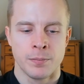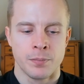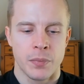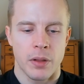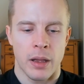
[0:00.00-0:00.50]

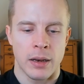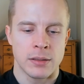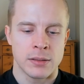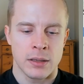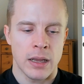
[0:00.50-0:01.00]

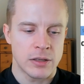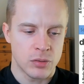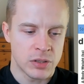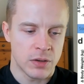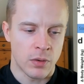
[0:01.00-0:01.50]
And uh, yeah, as you
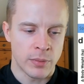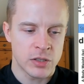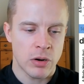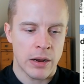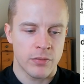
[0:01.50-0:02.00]
can see from this
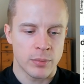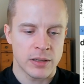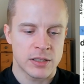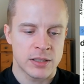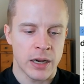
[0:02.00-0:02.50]
graph from that
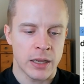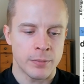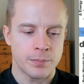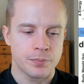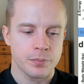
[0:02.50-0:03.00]

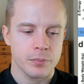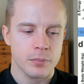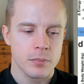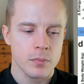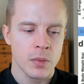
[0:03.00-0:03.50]
study,
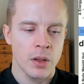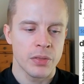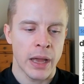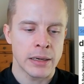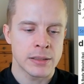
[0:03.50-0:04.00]

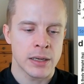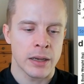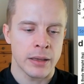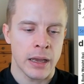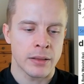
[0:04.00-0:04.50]
that uh,
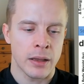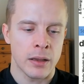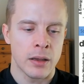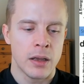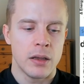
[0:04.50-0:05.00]
yeah
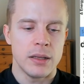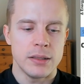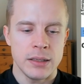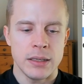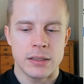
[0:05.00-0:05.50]
they
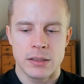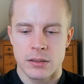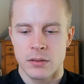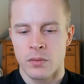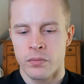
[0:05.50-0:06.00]
eat
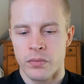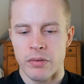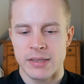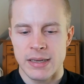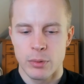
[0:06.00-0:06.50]
very
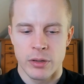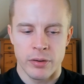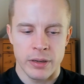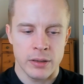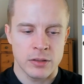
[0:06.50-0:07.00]

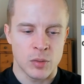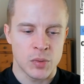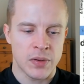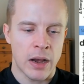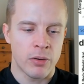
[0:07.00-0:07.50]
similarly in terms
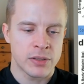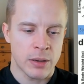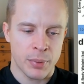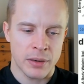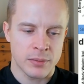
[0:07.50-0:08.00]
of calories,
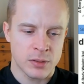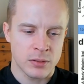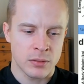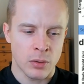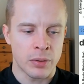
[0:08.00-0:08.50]
but
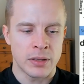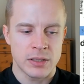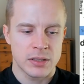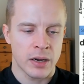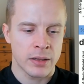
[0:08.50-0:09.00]
you know in this
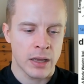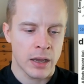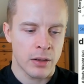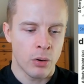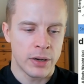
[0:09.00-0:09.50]
study the
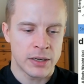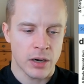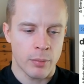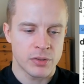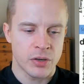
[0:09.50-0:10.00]
early
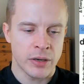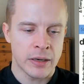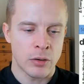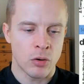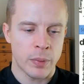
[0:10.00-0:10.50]
time restricted
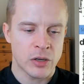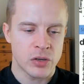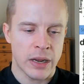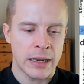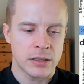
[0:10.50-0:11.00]
eating group
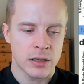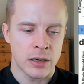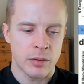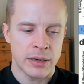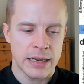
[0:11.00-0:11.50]
actually ate a
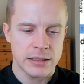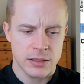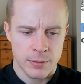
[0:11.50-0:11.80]
little bit less